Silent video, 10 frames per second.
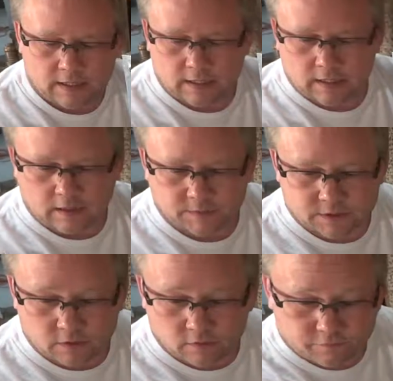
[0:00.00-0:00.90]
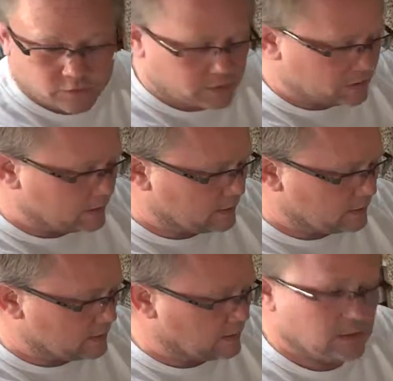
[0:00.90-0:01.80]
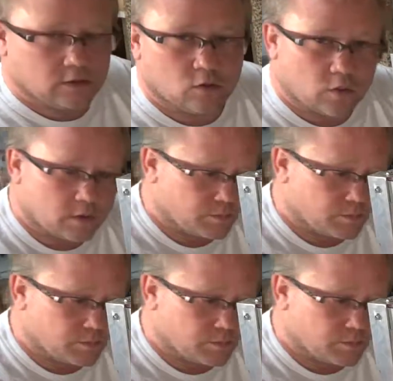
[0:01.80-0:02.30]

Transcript: And so the first thing is I need to know where to